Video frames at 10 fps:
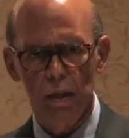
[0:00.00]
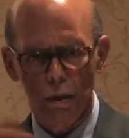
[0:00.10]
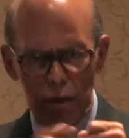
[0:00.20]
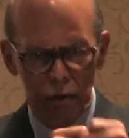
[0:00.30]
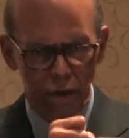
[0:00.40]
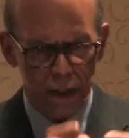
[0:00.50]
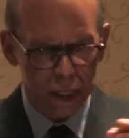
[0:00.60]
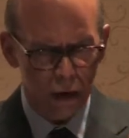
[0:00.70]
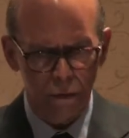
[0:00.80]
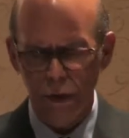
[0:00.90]
you know, always very
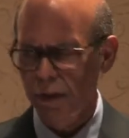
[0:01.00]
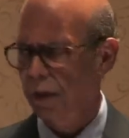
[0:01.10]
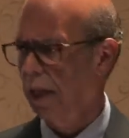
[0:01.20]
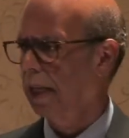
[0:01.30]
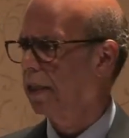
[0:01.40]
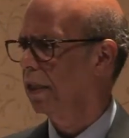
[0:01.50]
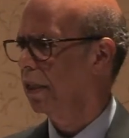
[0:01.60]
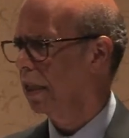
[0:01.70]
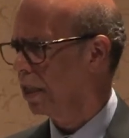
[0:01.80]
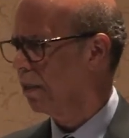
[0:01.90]
careful in selecting
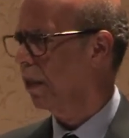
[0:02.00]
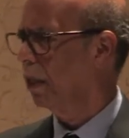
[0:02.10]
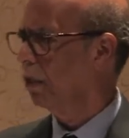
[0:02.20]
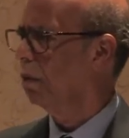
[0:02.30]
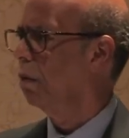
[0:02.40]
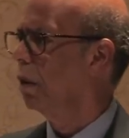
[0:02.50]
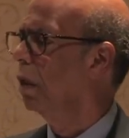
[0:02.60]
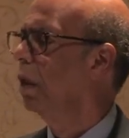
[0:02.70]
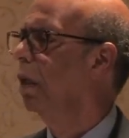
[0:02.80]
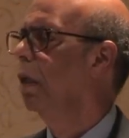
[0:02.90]
to get somebody who would
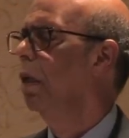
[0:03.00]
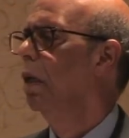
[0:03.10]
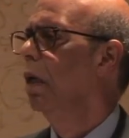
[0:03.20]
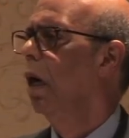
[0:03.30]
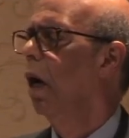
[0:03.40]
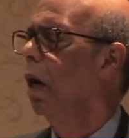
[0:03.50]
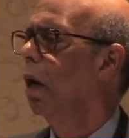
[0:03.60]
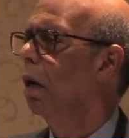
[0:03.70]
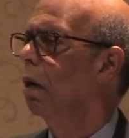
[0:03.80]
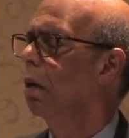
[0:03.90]

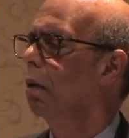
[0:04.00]
uh,